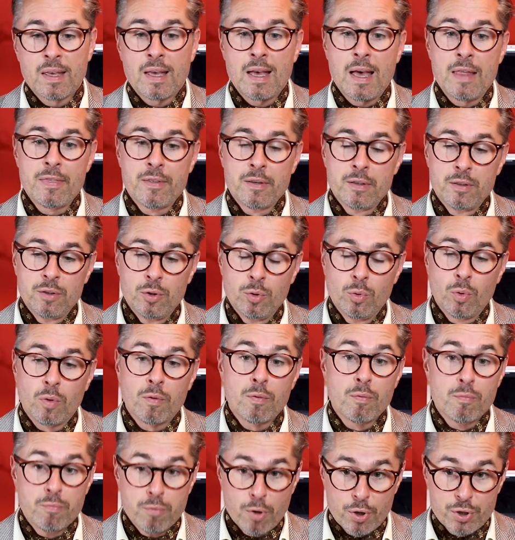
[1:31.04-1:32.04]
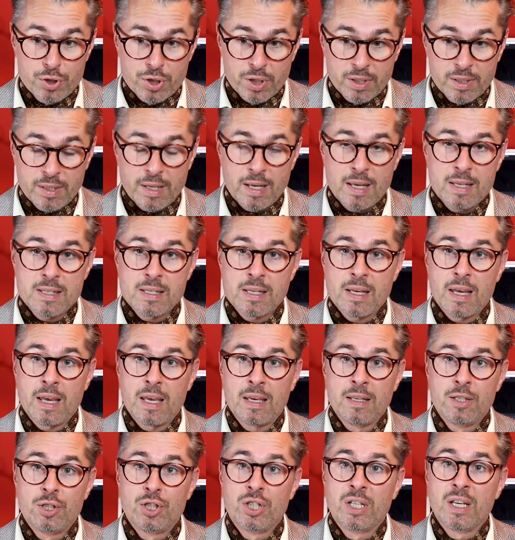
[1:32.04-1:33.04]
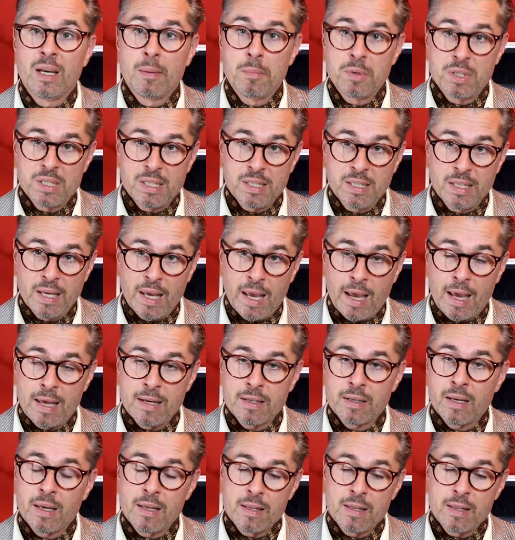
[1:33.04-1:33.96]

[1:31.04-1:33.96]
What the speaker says: and the new version has a GMT hand